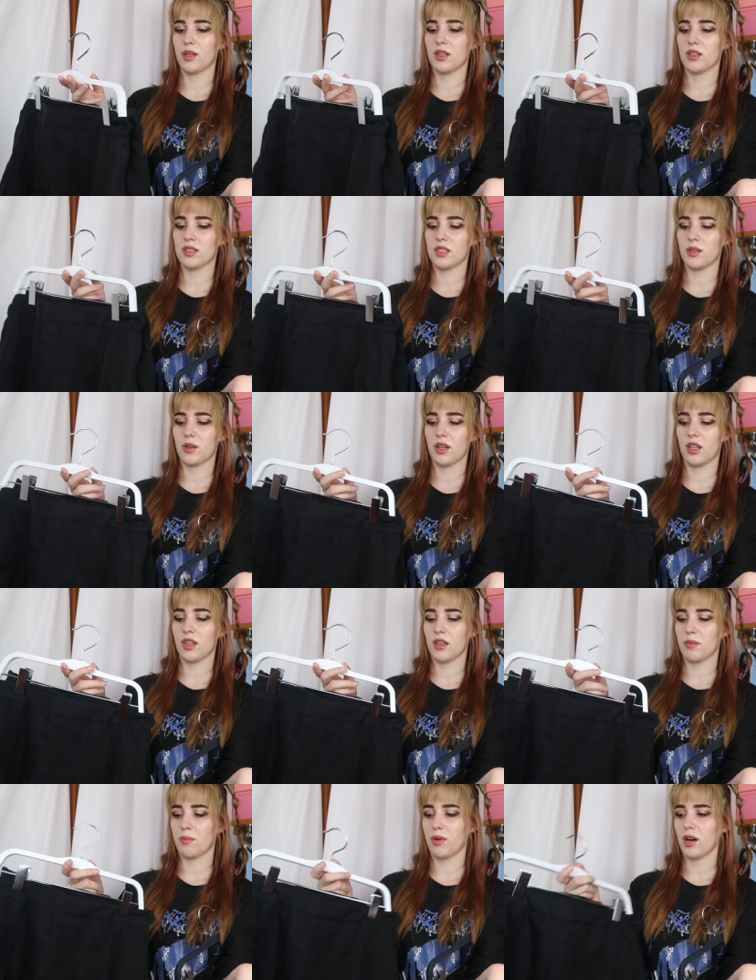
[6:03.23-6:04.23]
because they were
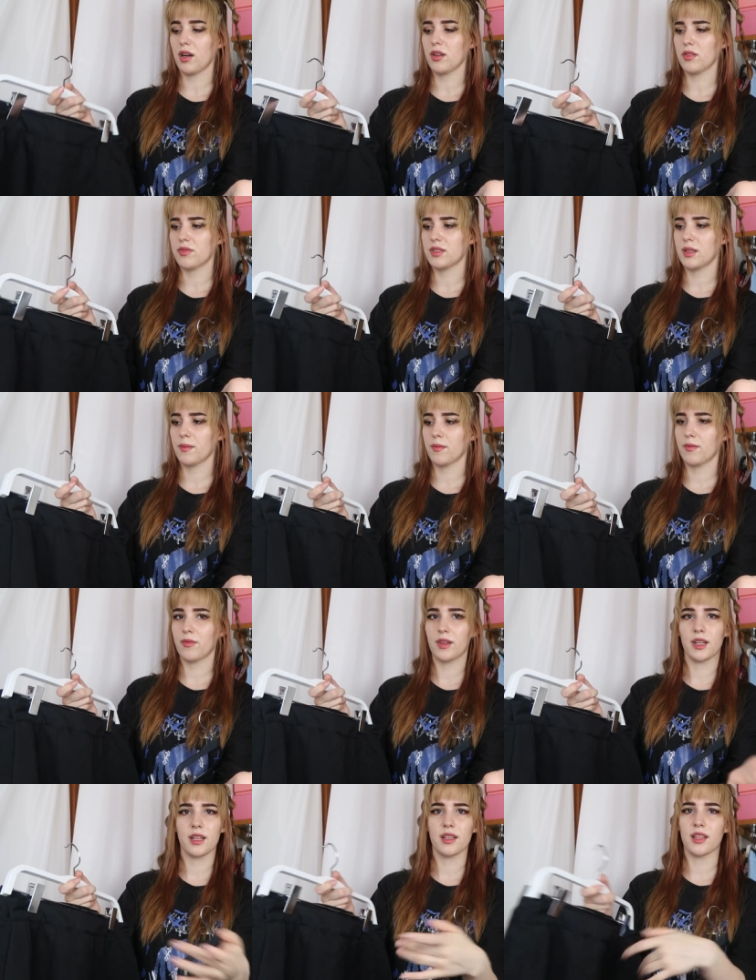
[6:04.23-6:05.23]
either part of
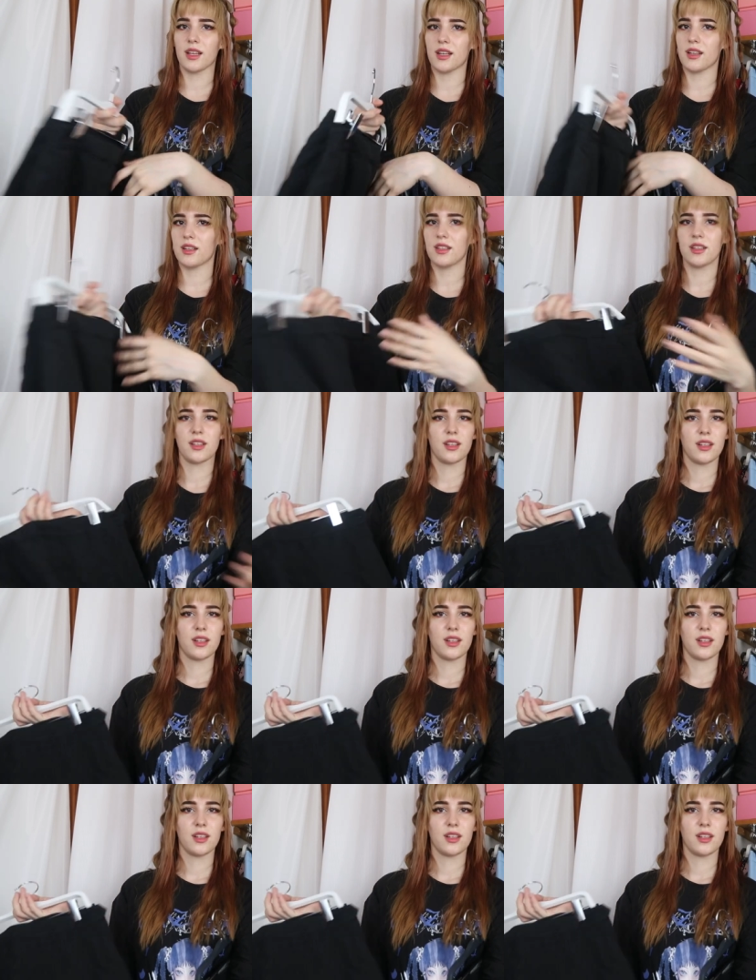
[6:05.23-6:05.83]
something like a